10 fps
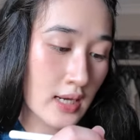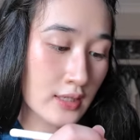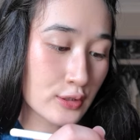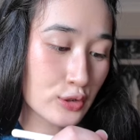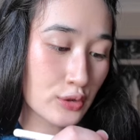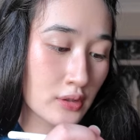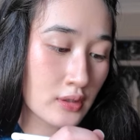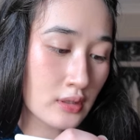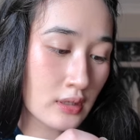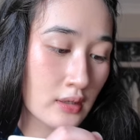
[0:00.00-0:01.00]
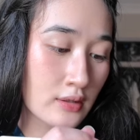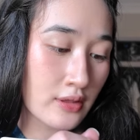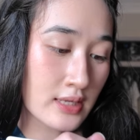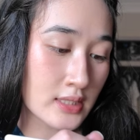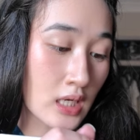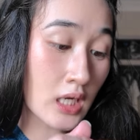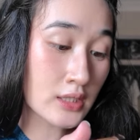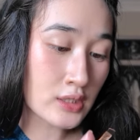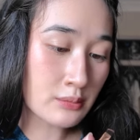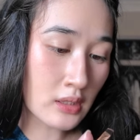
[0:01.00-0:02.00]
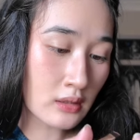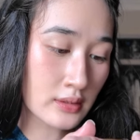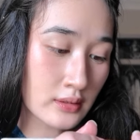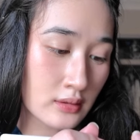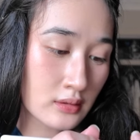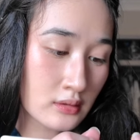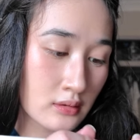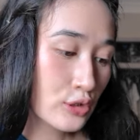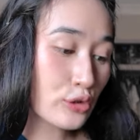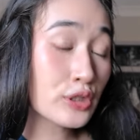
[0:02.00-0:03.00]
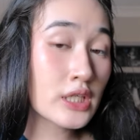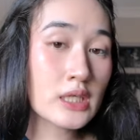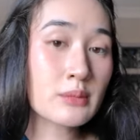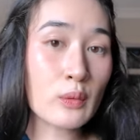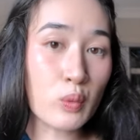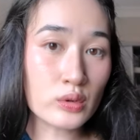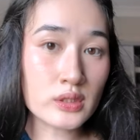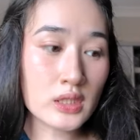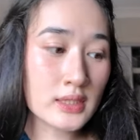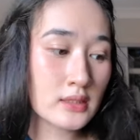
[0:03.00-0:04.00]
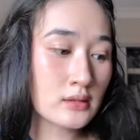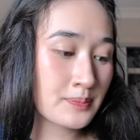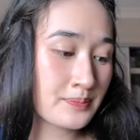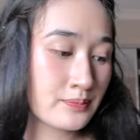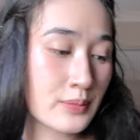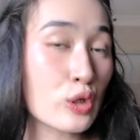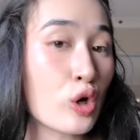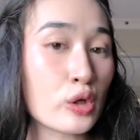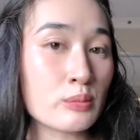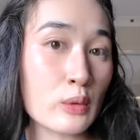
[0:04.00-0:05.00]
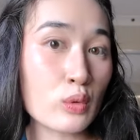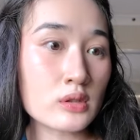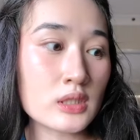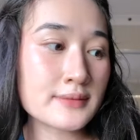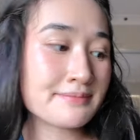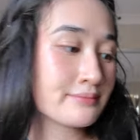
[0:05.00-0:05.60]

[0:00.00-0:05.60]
and I do this under my eyes, so near my waterline, but not on my waterline.